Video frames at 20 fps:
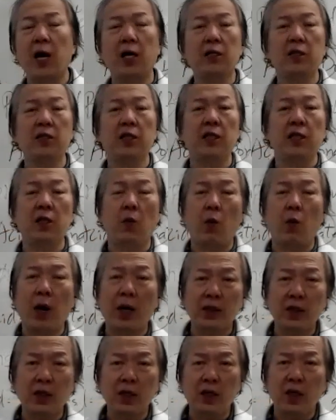plus in the
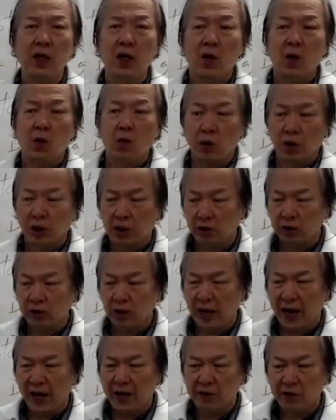water, we call
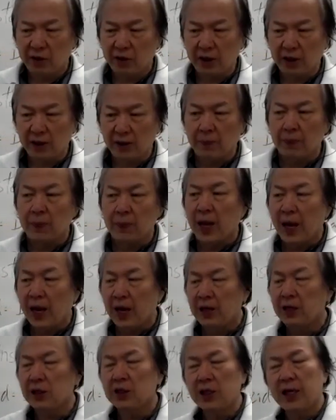the acid.
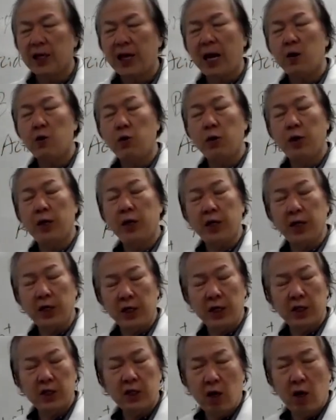Anything can
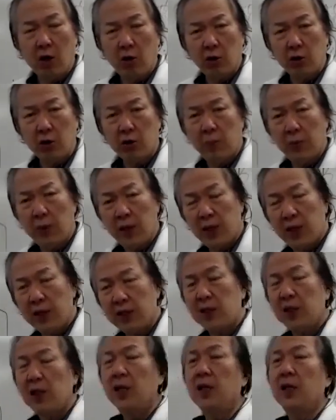release OH
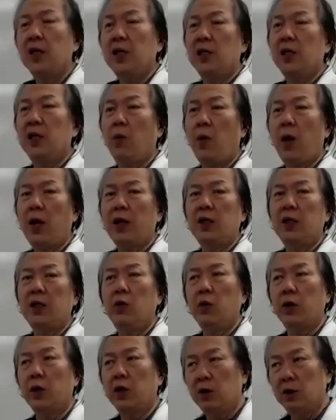minus in the
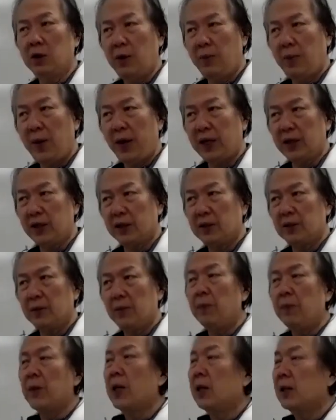water, we call the base.
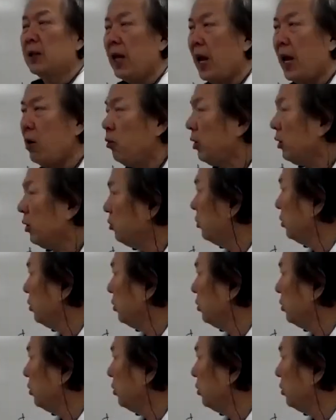Then we